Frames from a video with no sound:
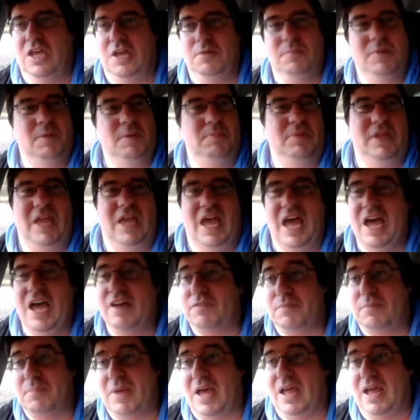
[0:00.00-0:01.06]
It may be
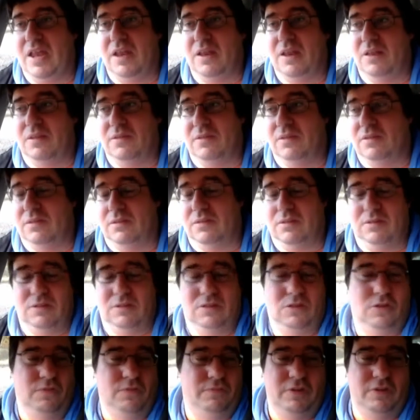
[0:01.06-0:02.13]
half a mile.
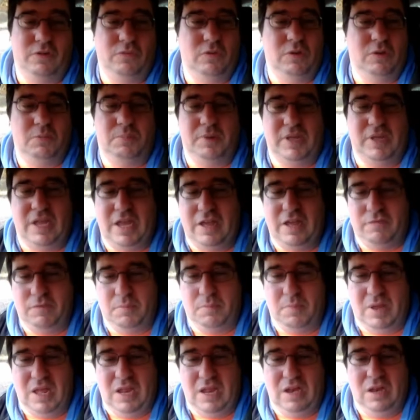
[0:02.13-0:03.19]
Could very well be
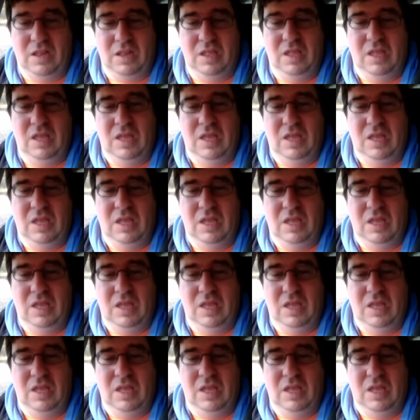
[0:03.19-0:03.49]
half a mile.